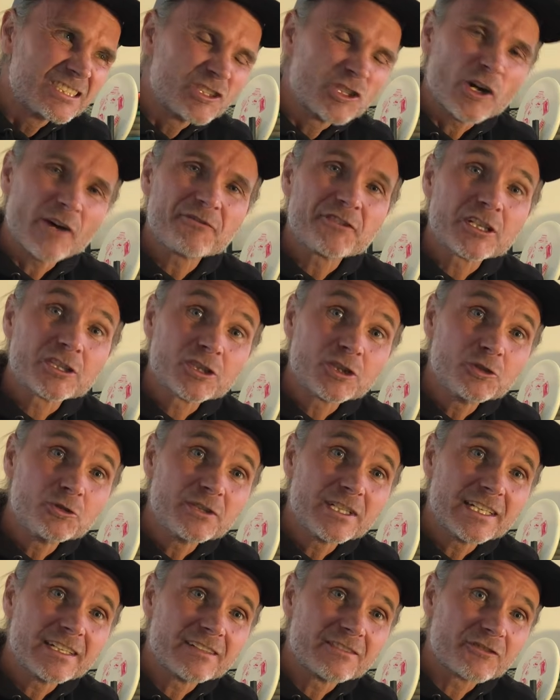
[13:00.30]
You'll have to
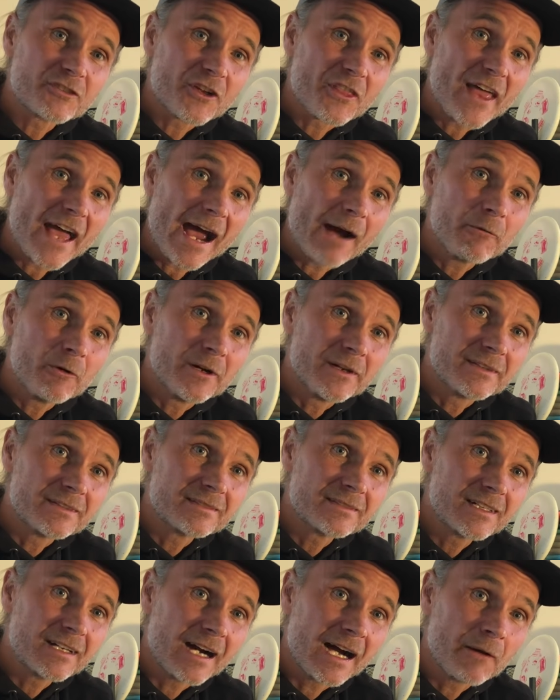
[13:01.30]
tune in for that one.
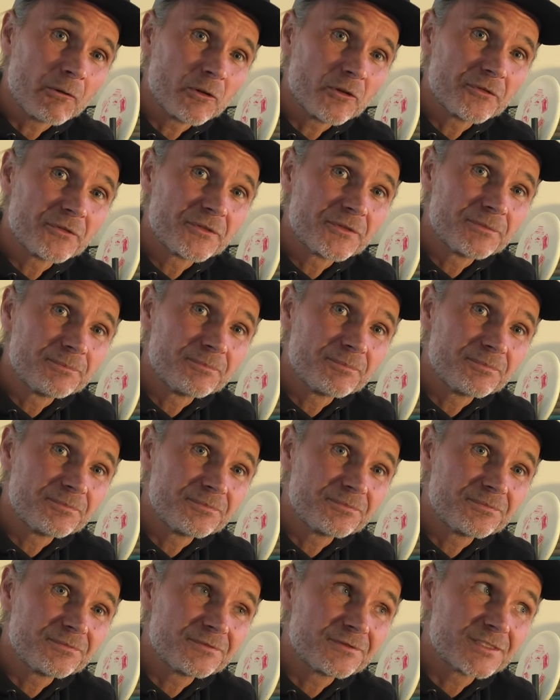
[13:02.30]
I will
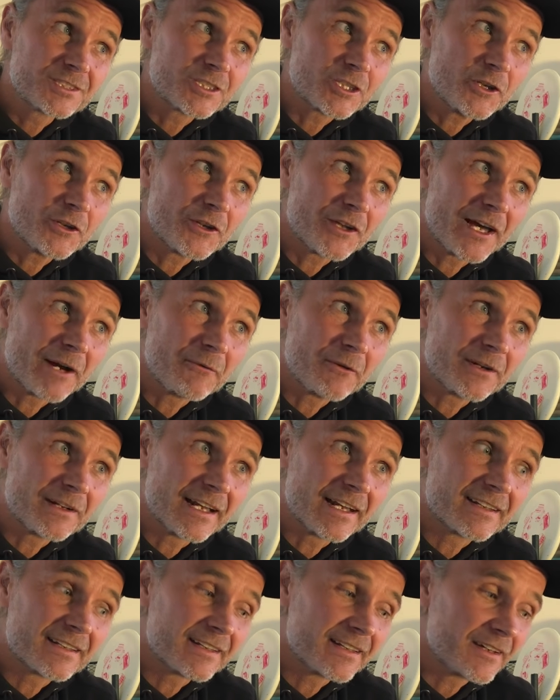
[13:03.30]
show you that one
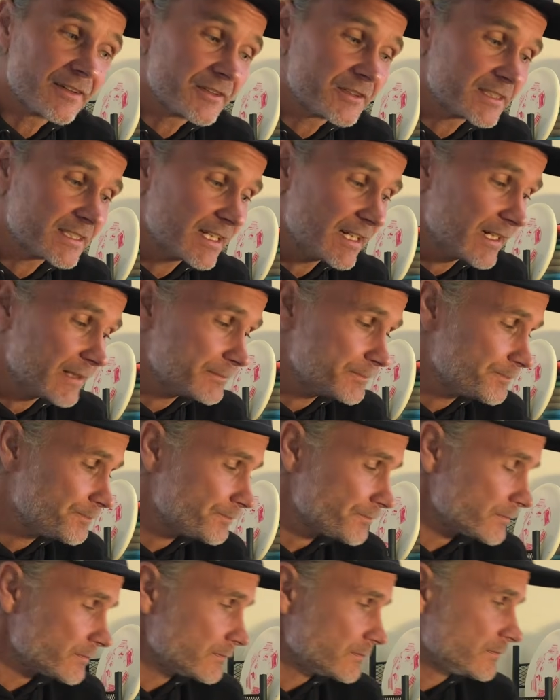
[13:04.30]
at another time.
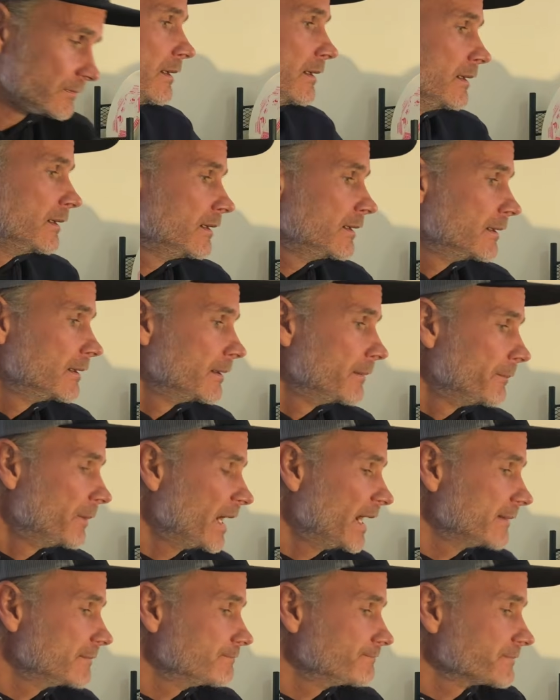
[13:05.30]

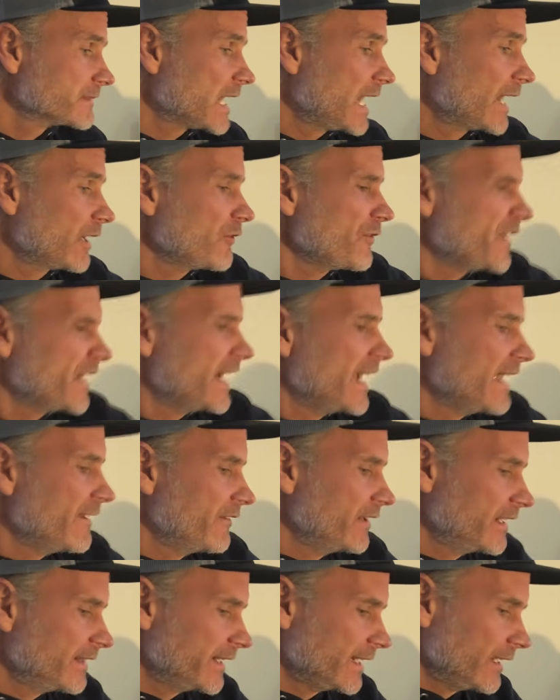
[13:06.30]
But I don't think I
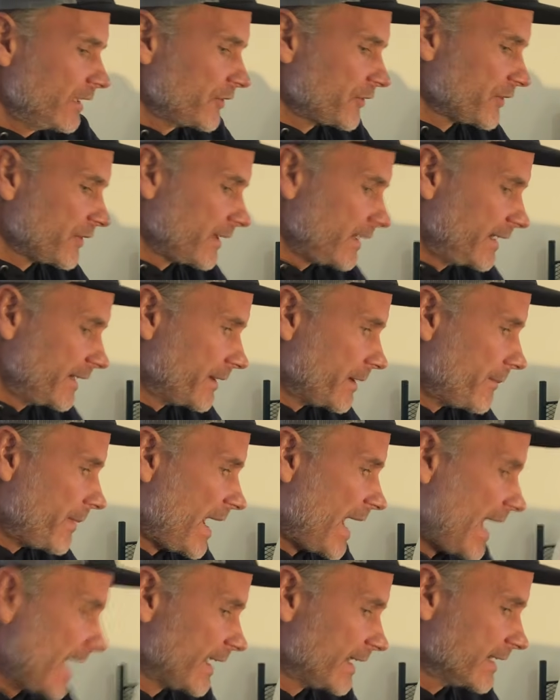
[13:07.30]
have anything else in the
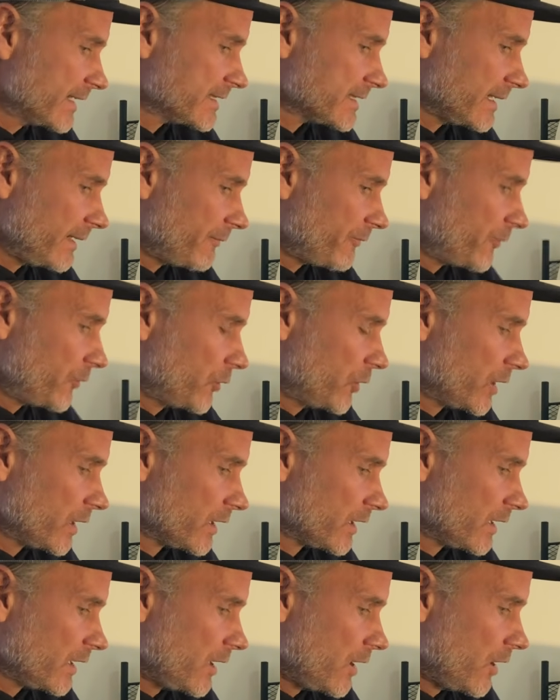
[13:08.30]
bag except
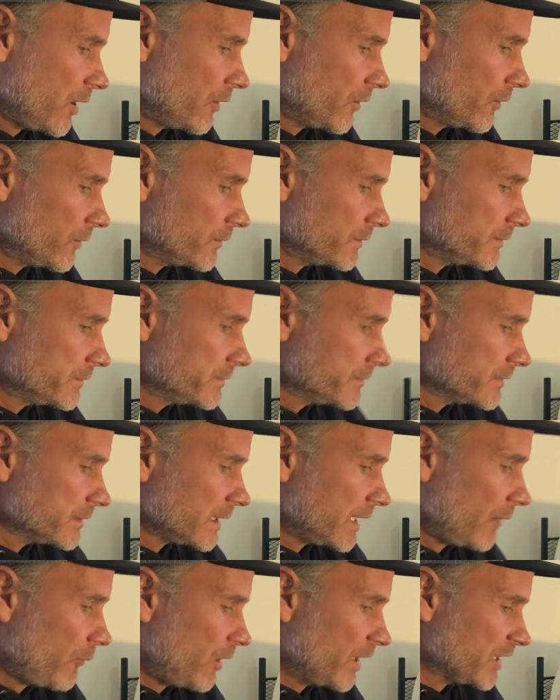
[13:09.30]
for,
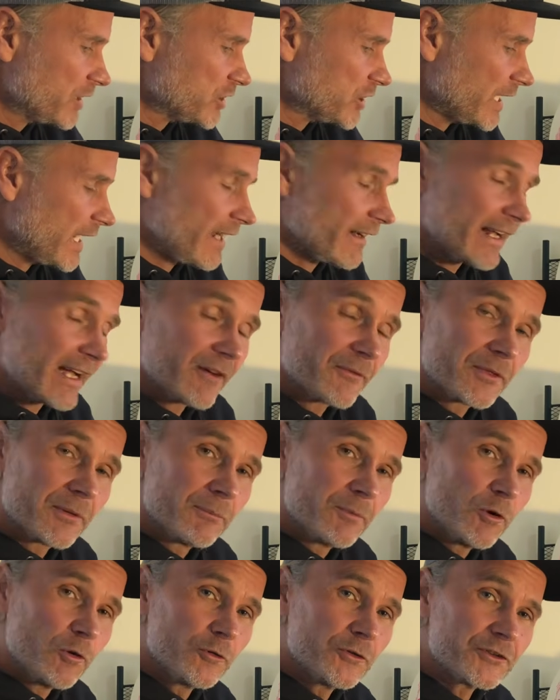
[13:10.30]
I want to shout out the
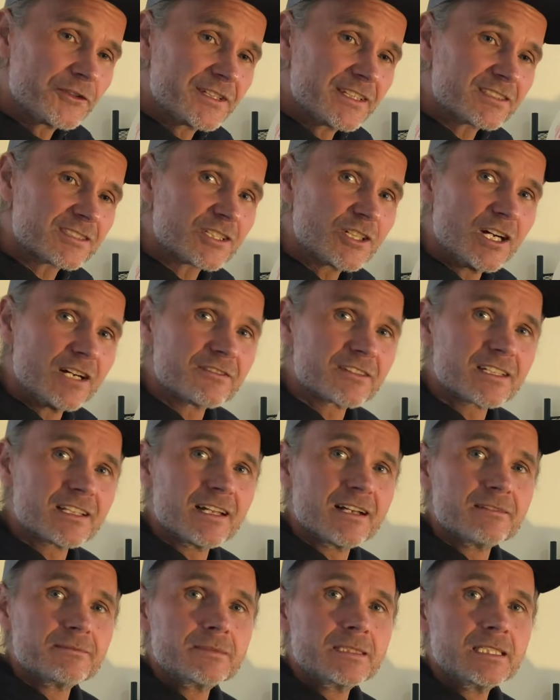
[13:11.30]
Boulder Disc Golf
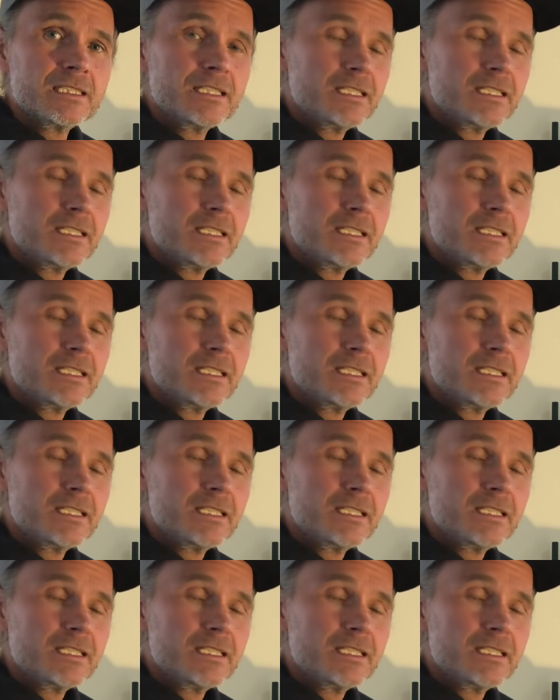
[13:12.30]
Club